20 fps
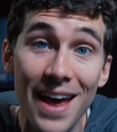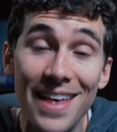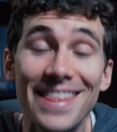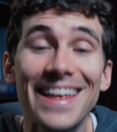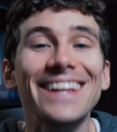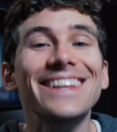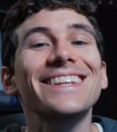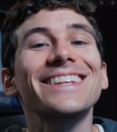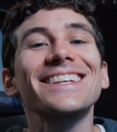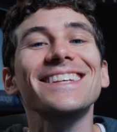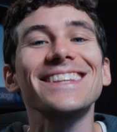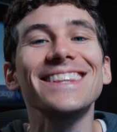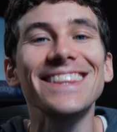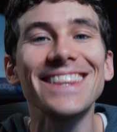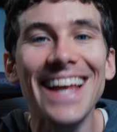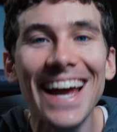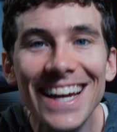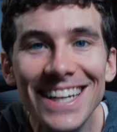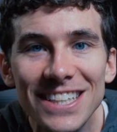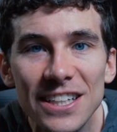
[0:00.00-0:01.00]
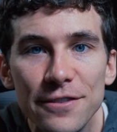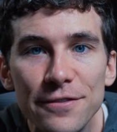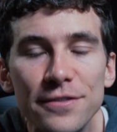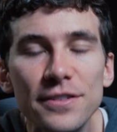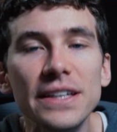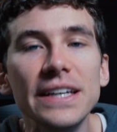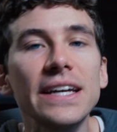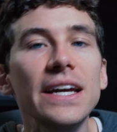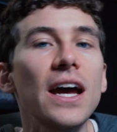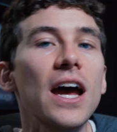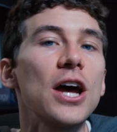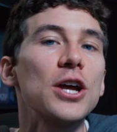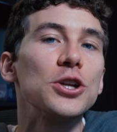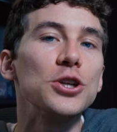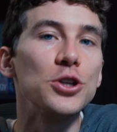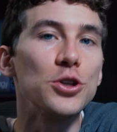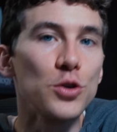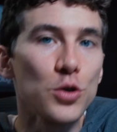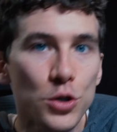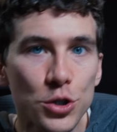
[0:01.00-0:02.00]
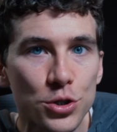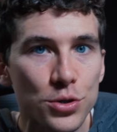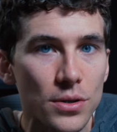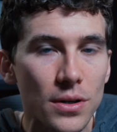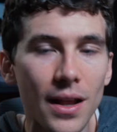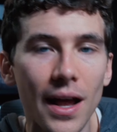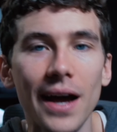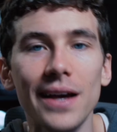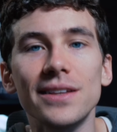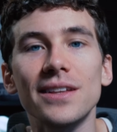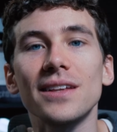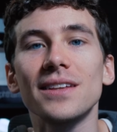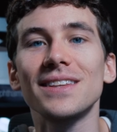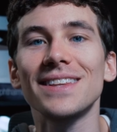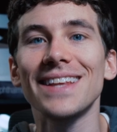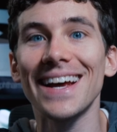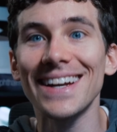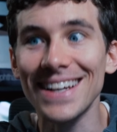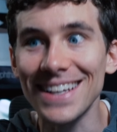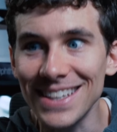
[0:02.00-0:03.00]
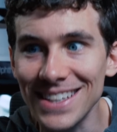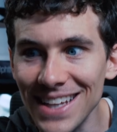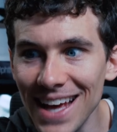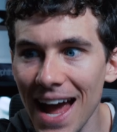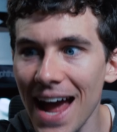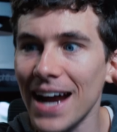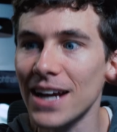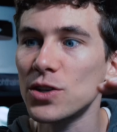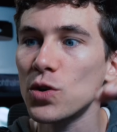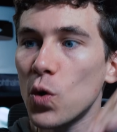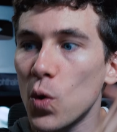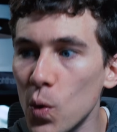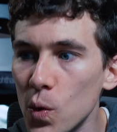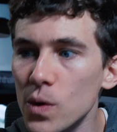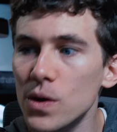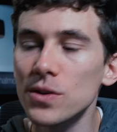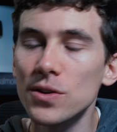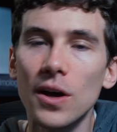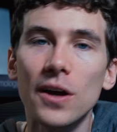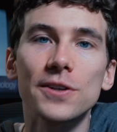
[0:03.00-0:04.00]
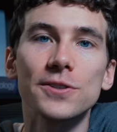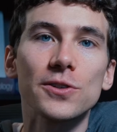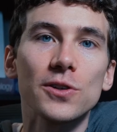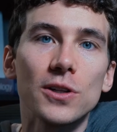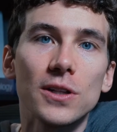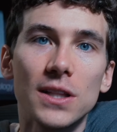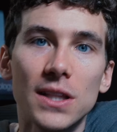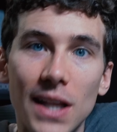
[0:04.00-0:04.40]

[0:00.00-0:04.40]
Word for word: that selectively neutralizes that exact horizontal